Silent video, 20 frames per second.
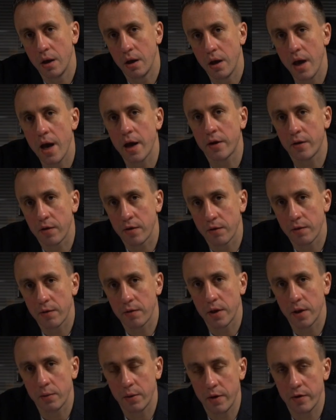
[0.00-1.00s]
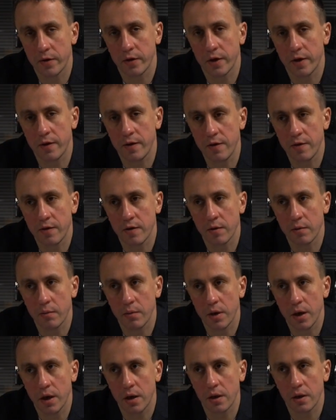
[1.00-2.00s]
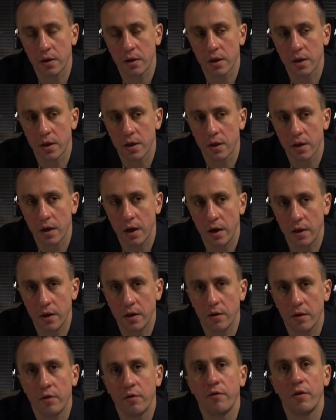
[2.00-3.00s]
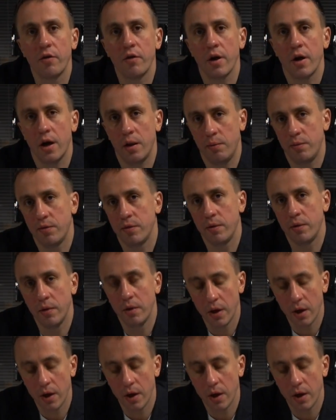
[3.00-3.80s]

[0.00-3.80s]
active in Waves ecosystem, and I think they're very helpful.